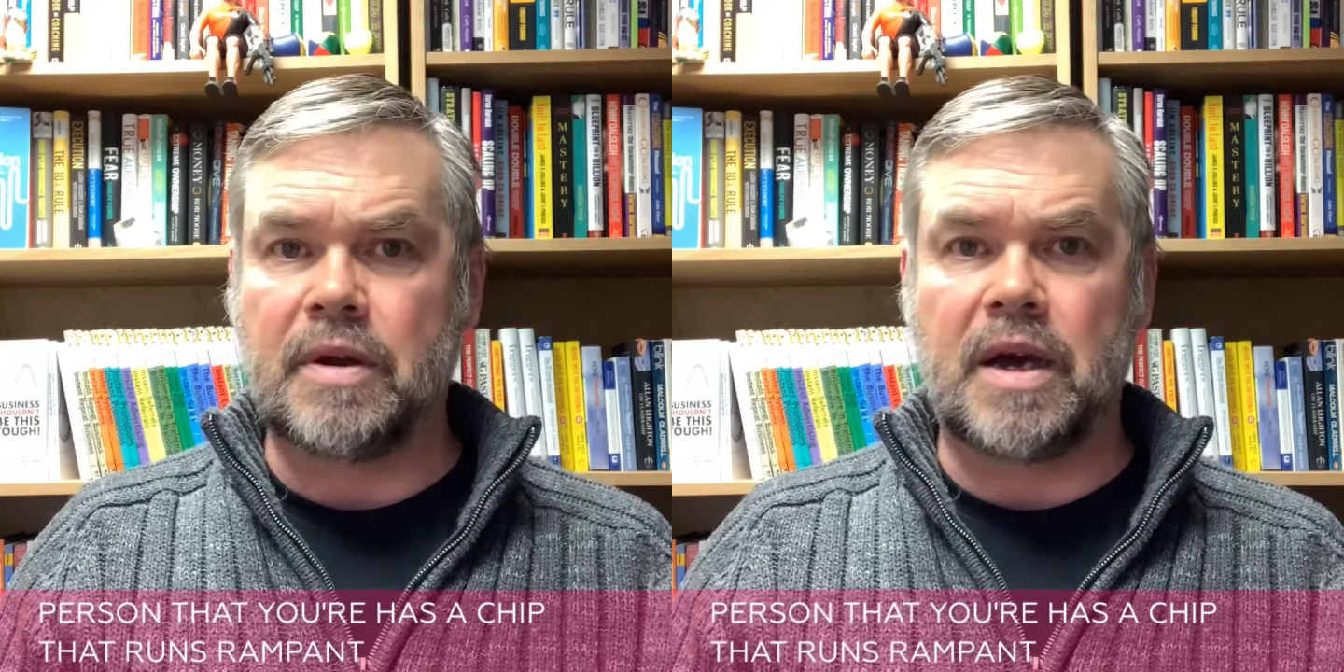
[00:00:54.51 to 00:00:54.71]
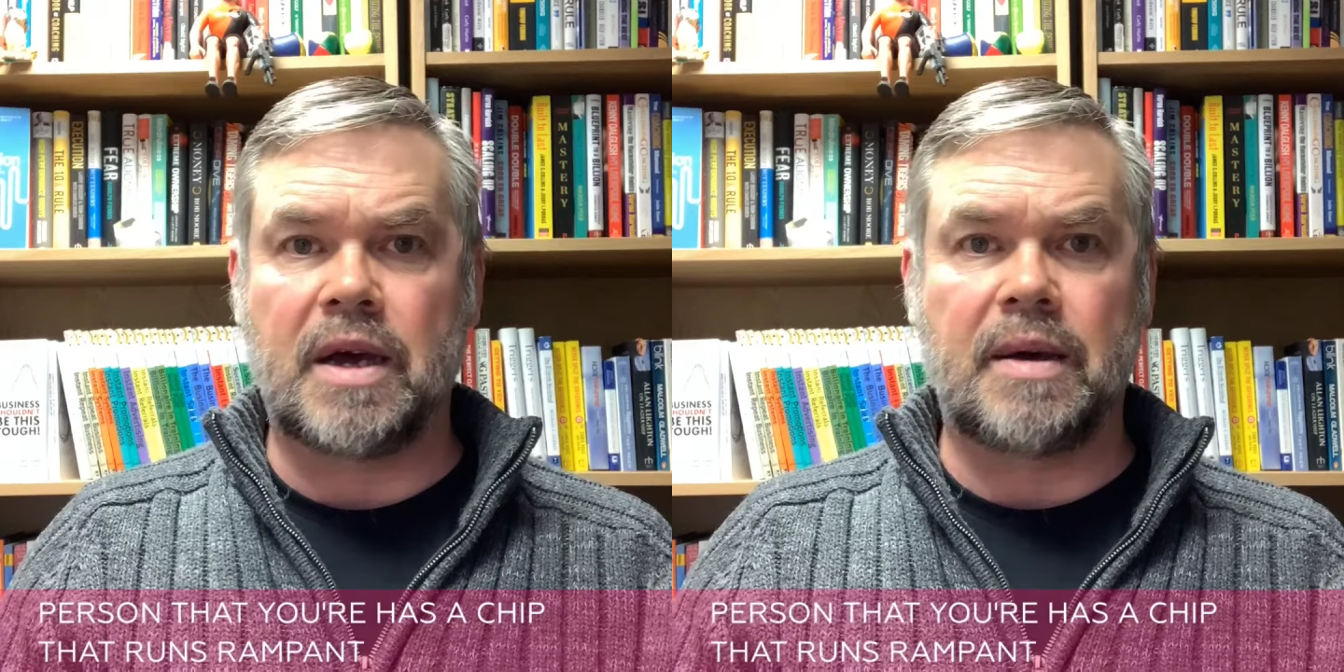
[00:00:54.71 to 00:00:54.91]

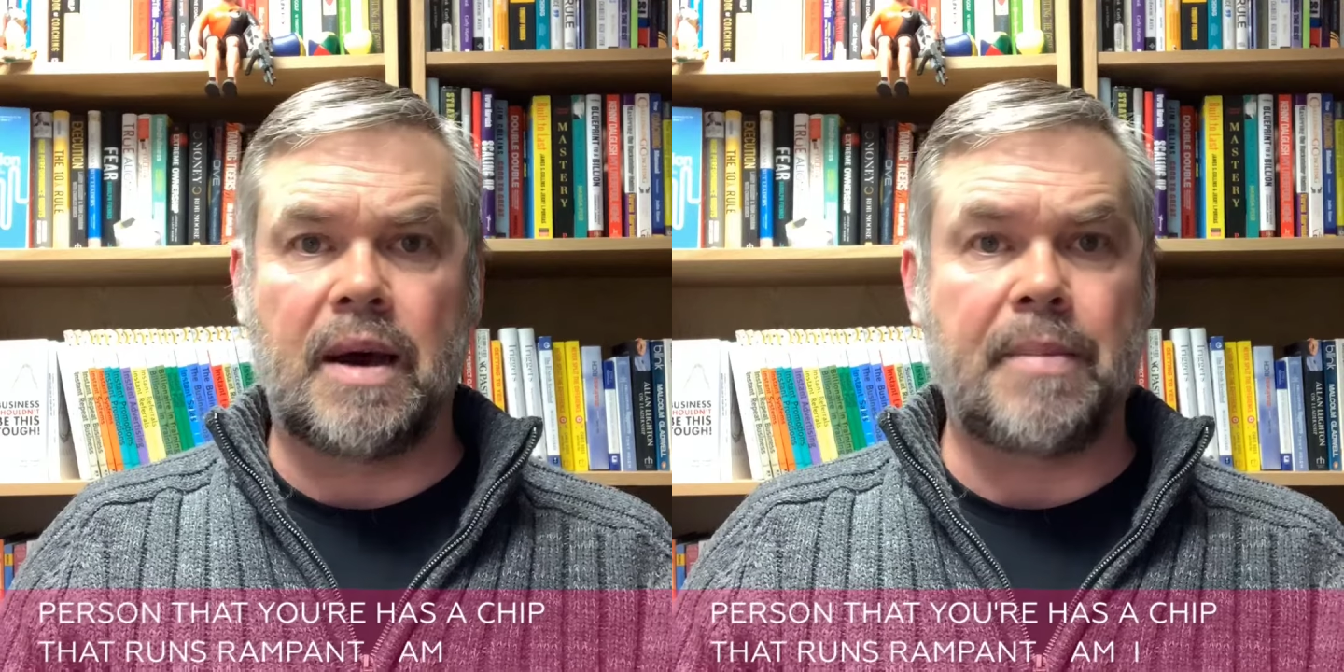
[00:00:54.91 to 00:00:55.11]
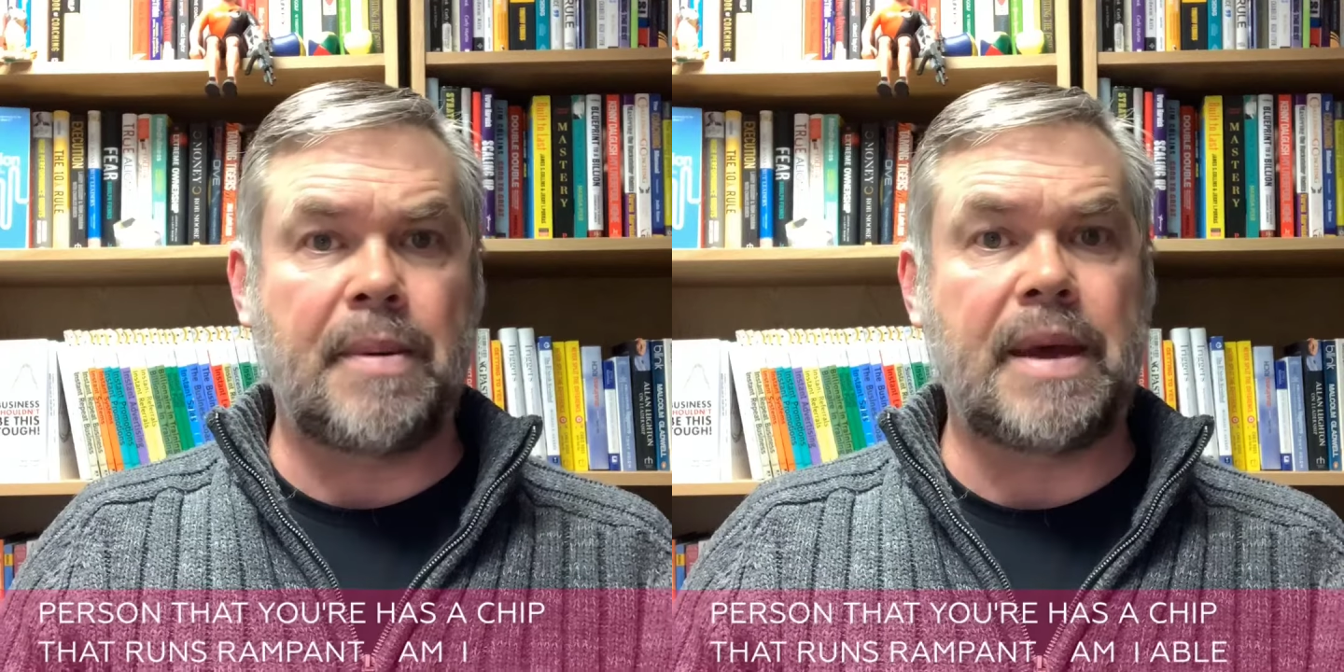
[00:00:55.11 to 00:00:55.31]
Uh,
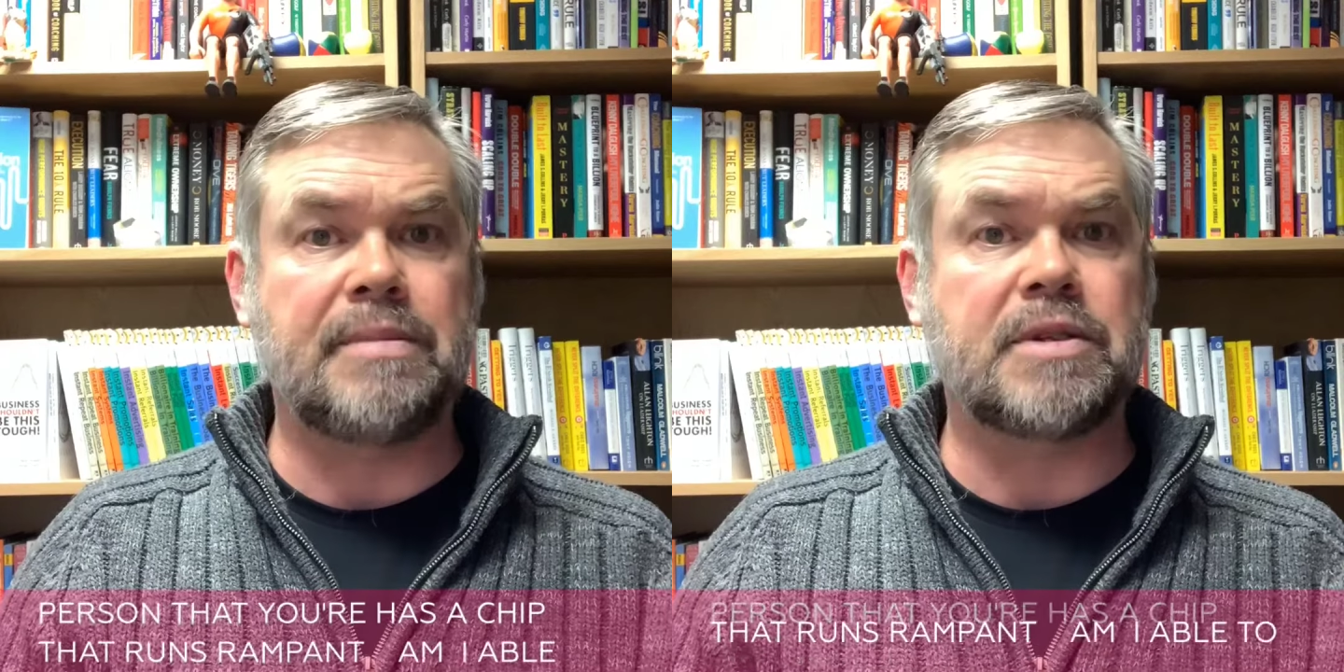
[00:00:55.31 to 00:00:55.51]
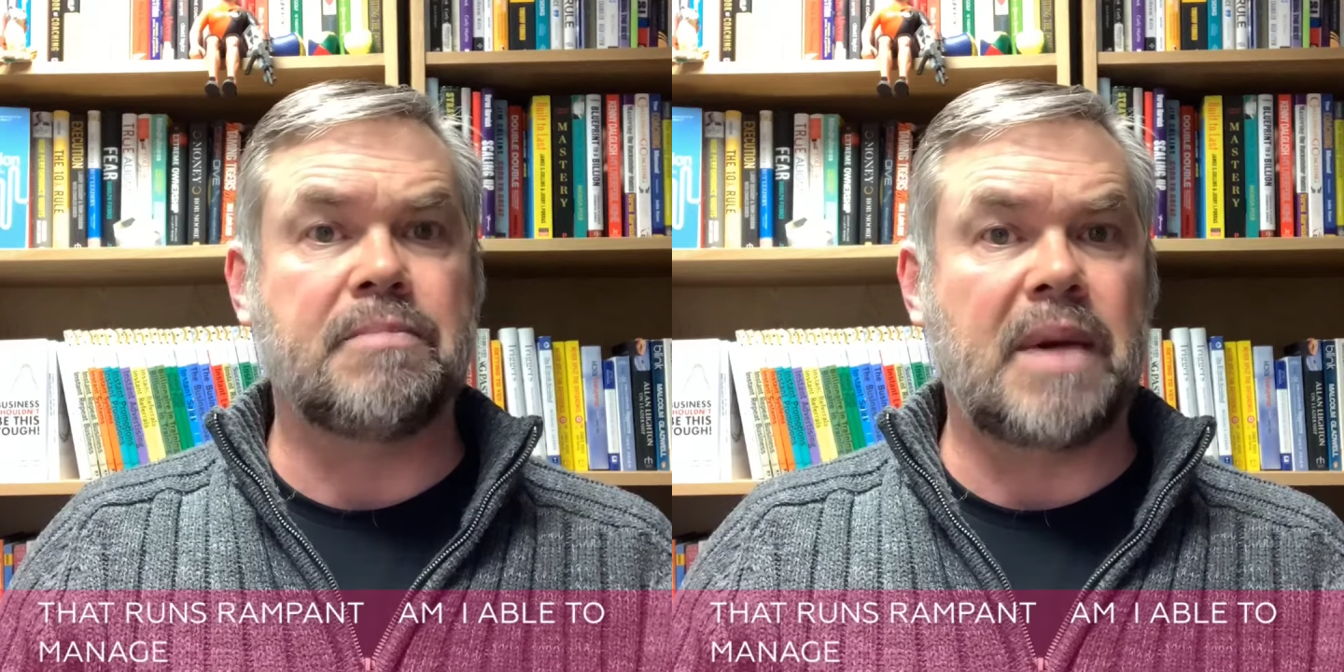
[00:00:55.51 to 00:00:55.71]
am I
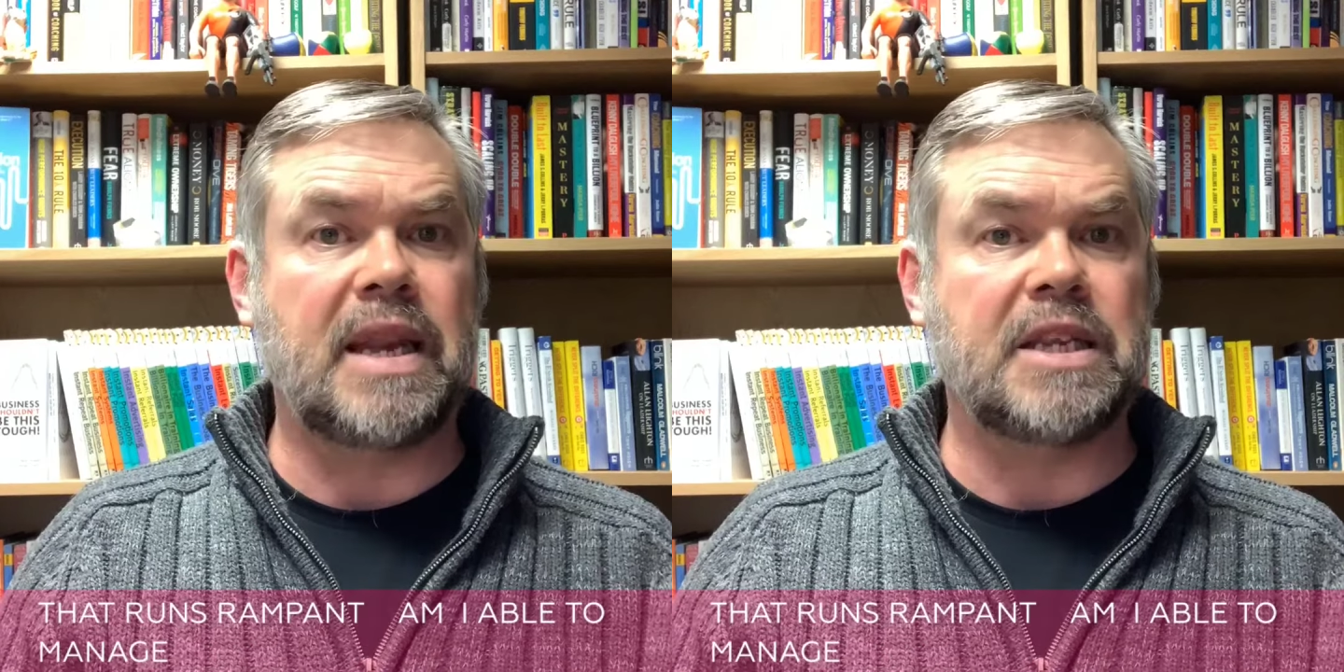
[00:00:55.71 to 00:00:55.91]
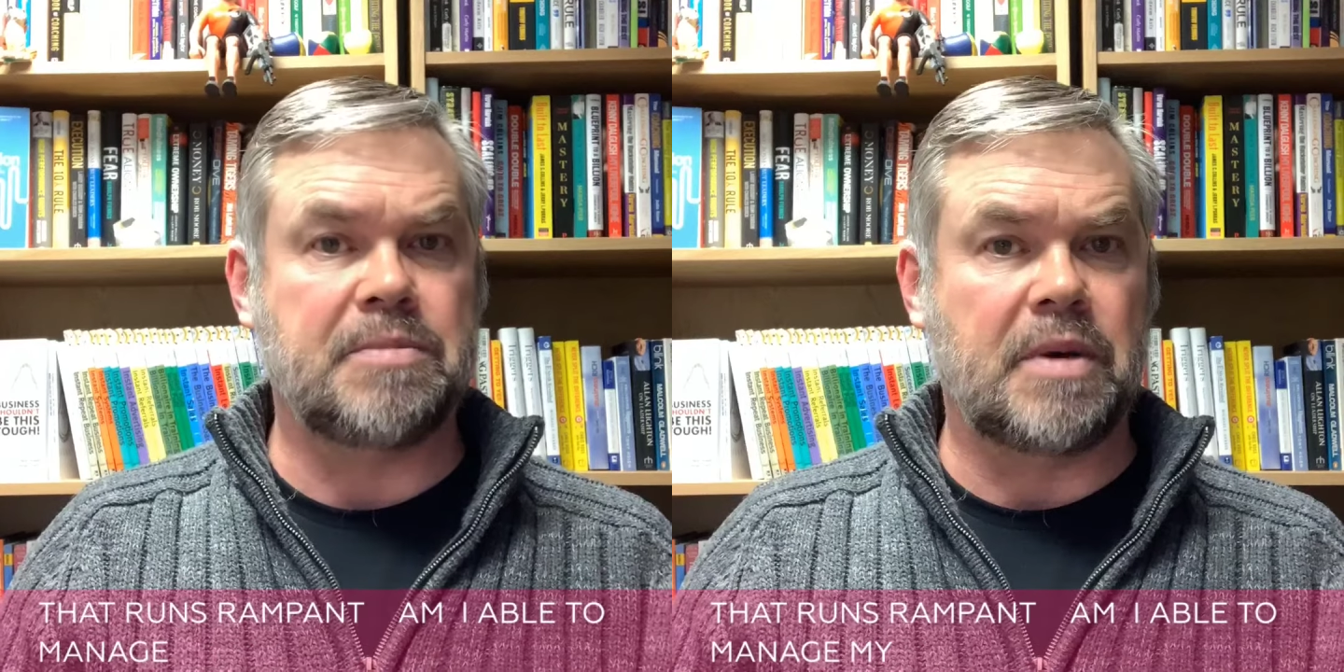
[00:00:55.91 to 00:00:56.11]
able to
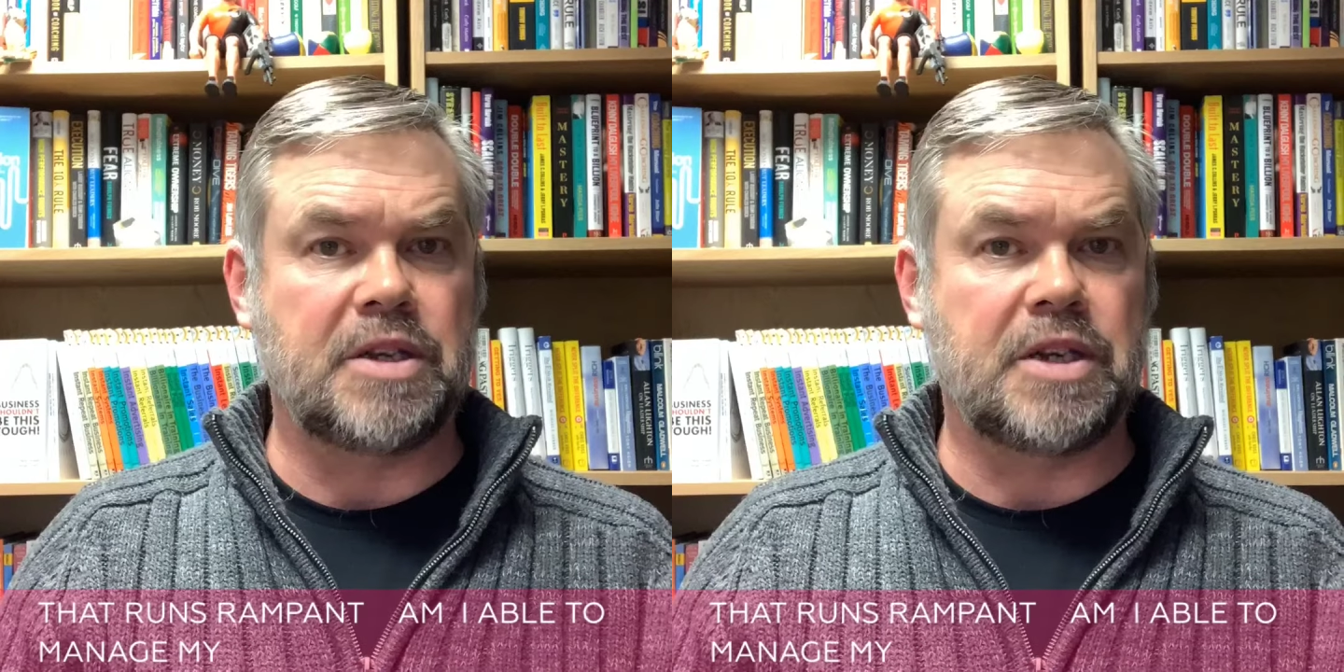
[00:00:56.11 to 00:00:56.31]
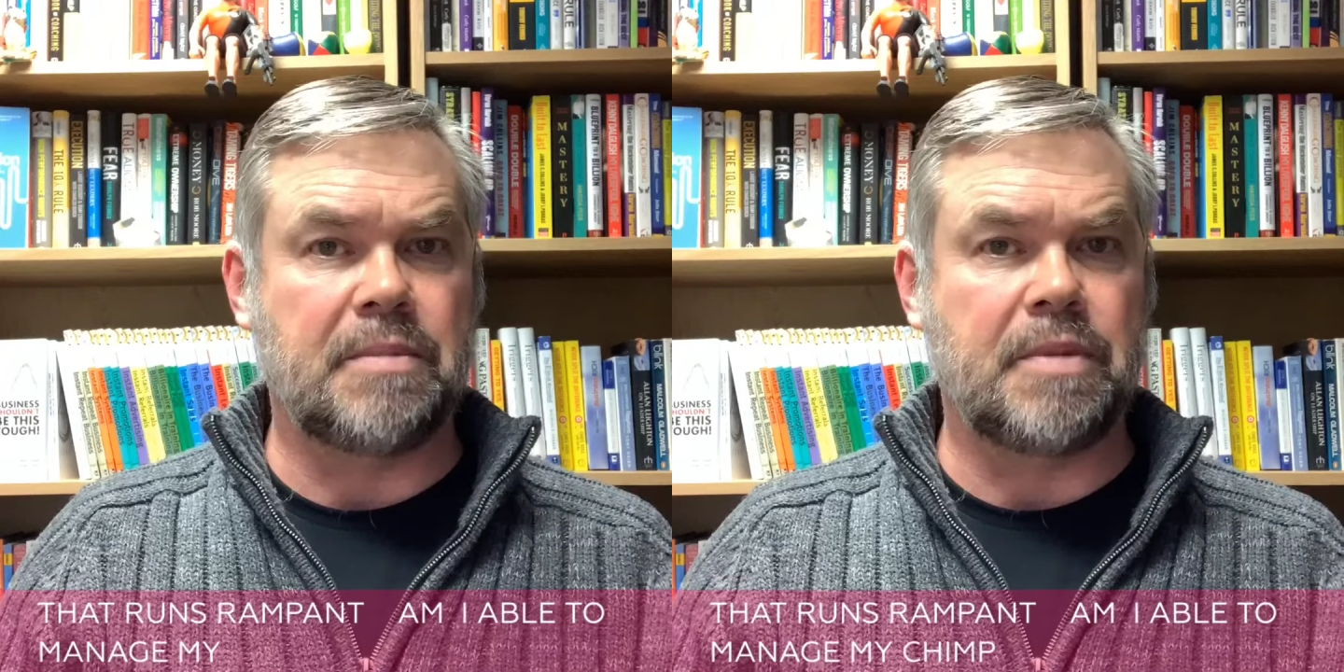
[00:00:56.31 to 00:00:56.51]
manage my
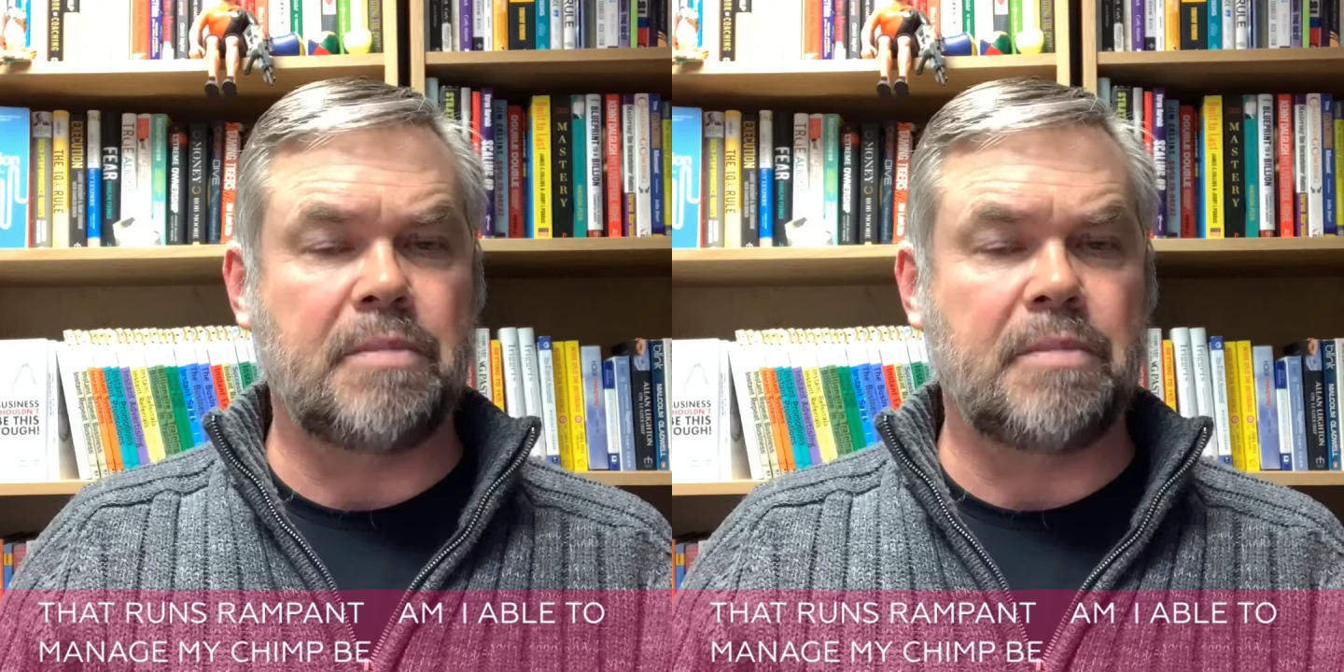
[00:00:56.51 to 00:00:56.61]
chimp?